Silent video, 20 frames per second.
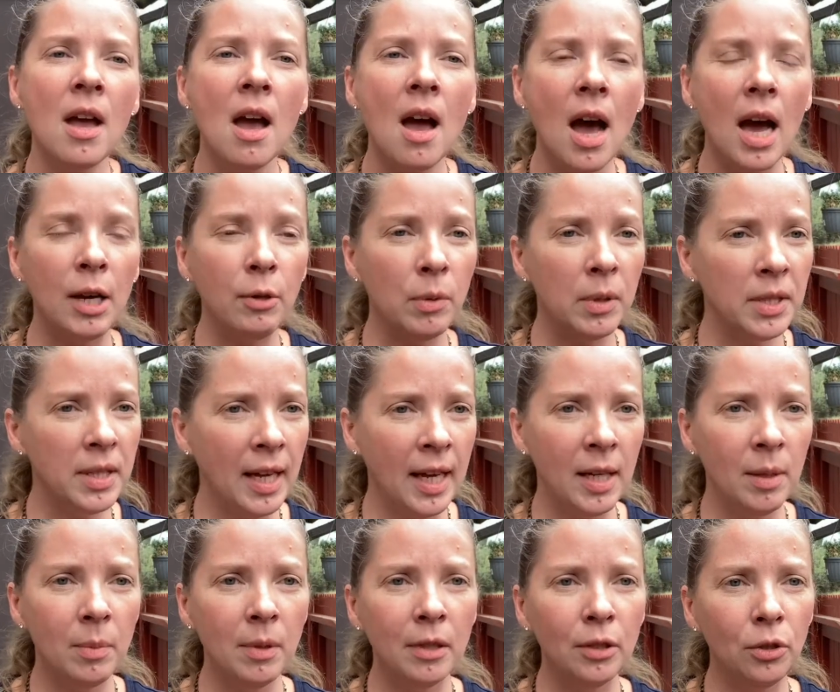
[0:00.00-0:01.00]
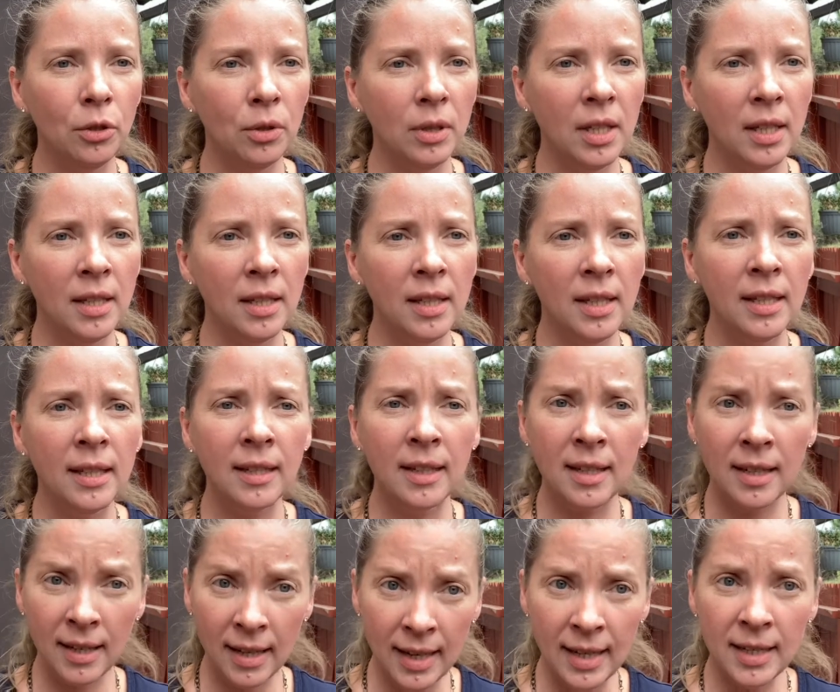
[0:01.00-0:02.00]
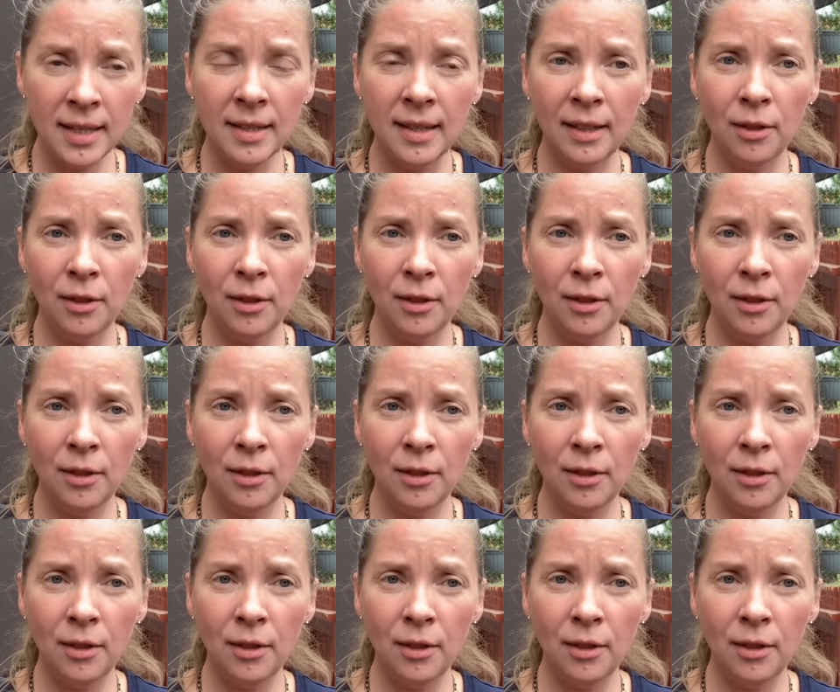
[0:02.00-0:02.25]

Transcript: I was able to increase the